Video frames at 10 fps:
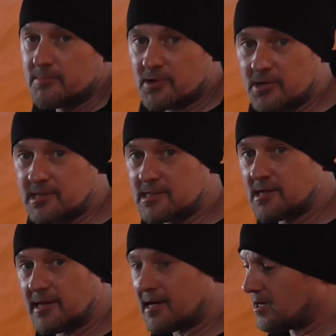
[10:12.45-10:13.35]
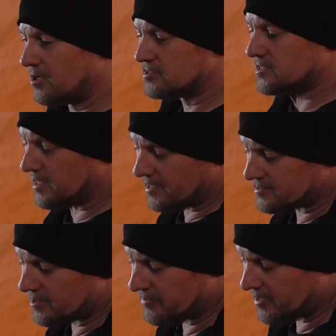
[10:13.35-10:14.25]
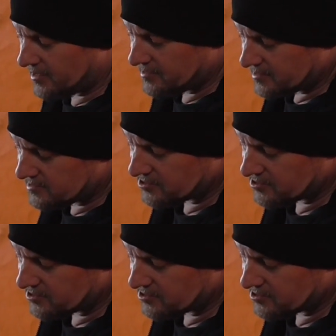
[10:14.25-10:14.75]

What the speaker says: but because it's got that gloss in it, it's giving it this